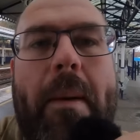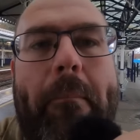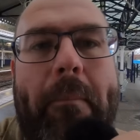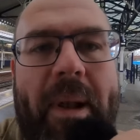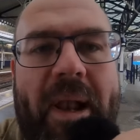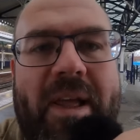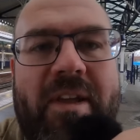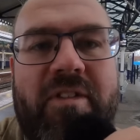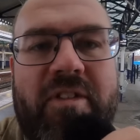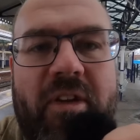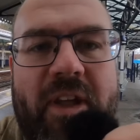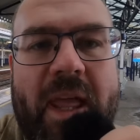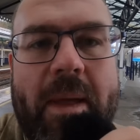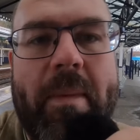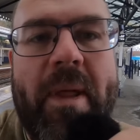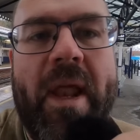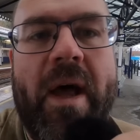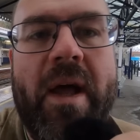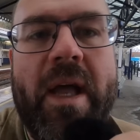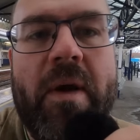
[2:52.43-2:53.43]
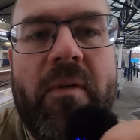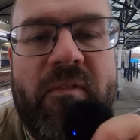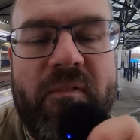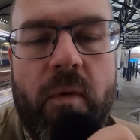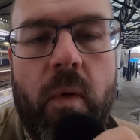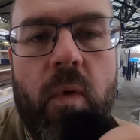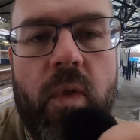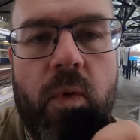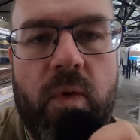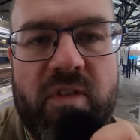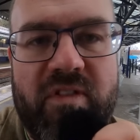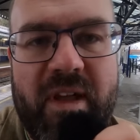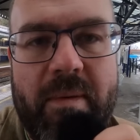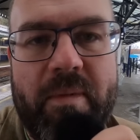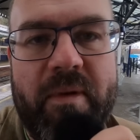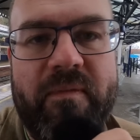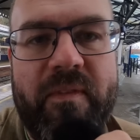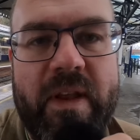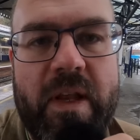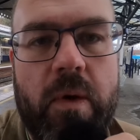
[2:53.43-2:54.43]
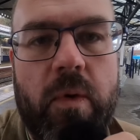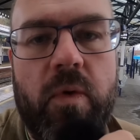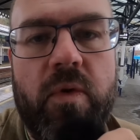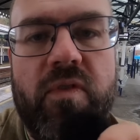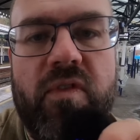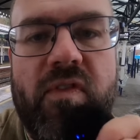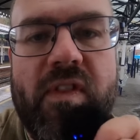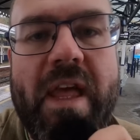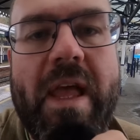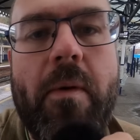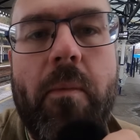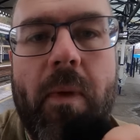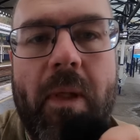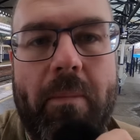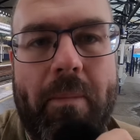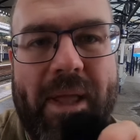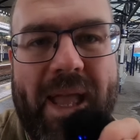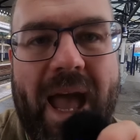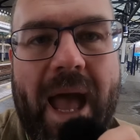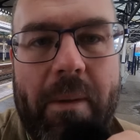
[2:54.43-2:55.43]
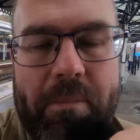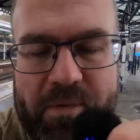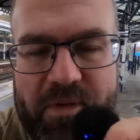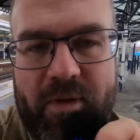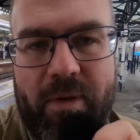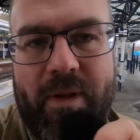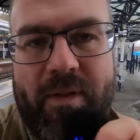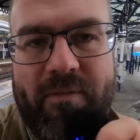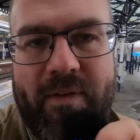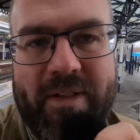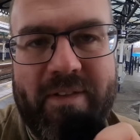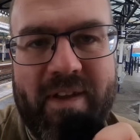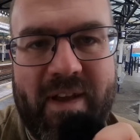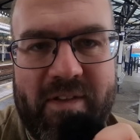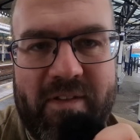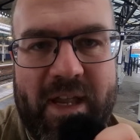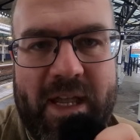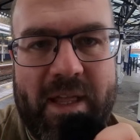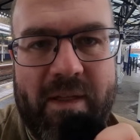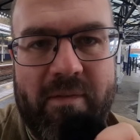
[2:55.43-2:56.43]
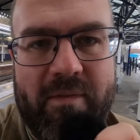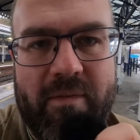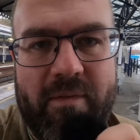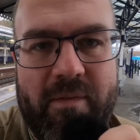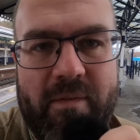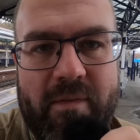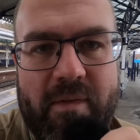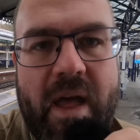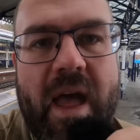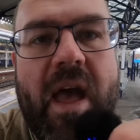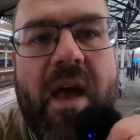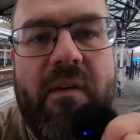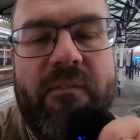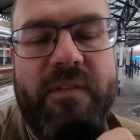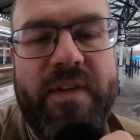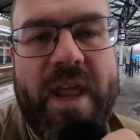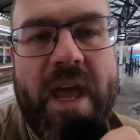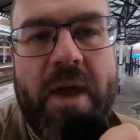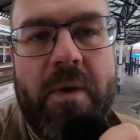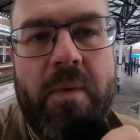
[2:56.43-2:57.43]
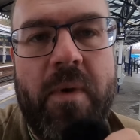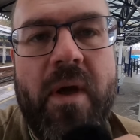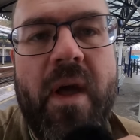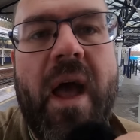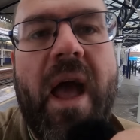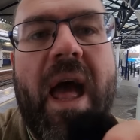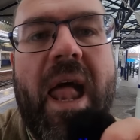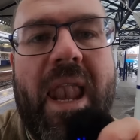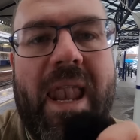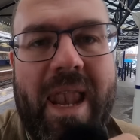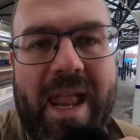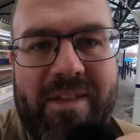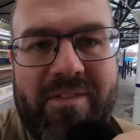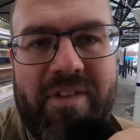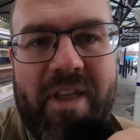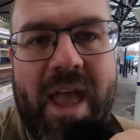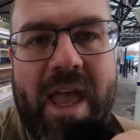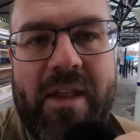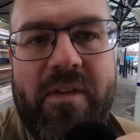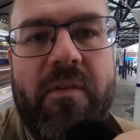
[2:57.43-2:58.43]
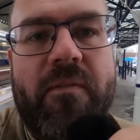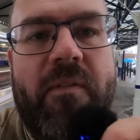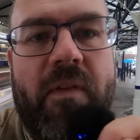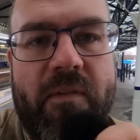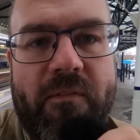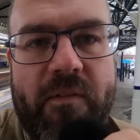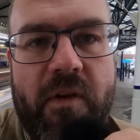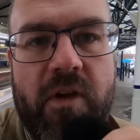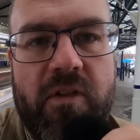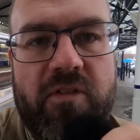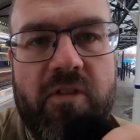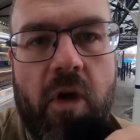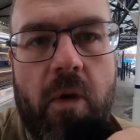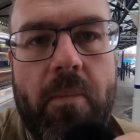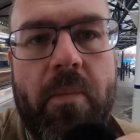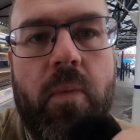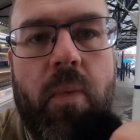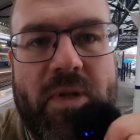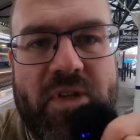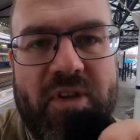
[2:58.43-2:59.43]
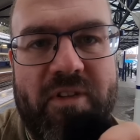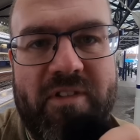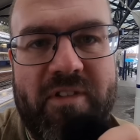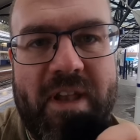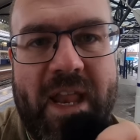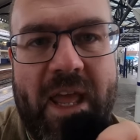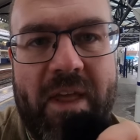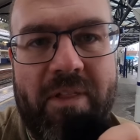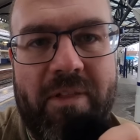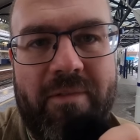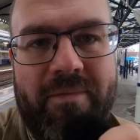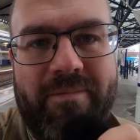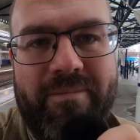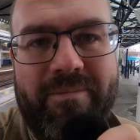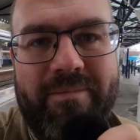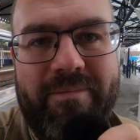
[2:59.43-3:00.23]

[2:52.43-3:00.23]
Please do keep an eye out for those separate videos. They will be absolutely fantastic. For now, let's head for the first stop, which is Snaith.